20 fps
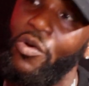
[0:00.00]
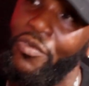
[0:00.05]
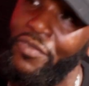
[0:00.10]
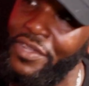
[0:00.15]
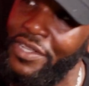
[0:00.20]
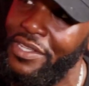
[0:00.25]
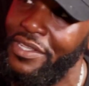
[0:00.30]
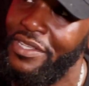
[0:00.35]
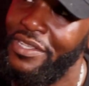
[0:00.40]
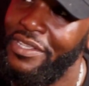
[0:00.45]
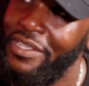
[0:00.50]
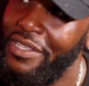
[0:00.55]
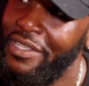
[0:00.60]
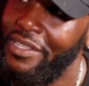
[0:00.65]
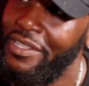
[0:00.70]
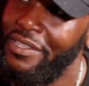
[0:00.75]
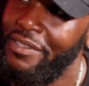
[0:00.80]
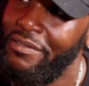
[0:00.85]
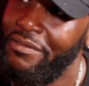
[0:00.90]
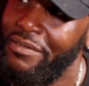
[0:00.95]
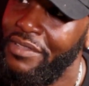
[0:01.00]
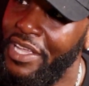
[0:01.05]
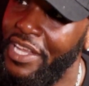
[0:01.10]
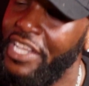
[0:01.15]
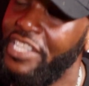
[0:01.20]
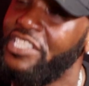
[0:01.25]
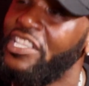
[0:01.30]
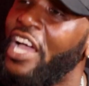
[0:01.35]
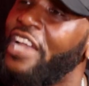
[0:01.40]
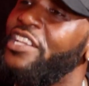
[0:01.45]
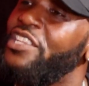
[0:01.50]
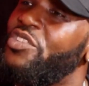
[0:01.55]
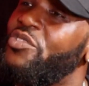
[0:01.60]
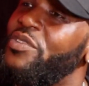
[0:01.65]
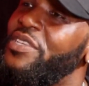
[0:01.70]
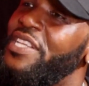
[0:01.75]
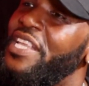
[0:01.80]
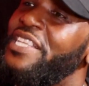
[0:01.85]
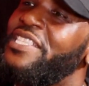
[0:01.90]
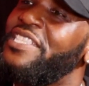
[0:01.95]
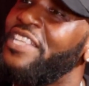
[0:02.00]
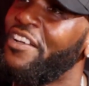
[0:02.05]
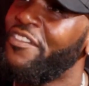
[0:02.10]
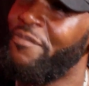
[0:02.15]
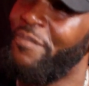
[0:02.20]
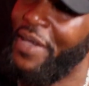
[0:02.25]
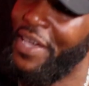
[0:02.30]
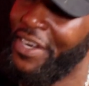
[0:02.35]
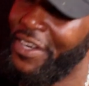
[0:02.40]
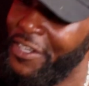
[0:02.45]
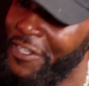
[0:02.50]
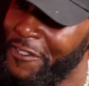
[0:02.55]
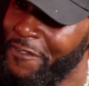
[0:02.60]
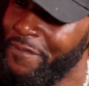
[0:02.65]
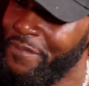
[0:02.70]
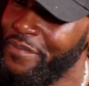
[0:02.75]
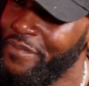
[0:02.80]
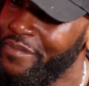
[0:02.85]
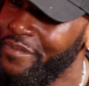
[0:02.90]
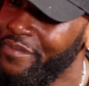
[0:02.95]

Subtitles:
through COVID. And they're starting to treat themselves better.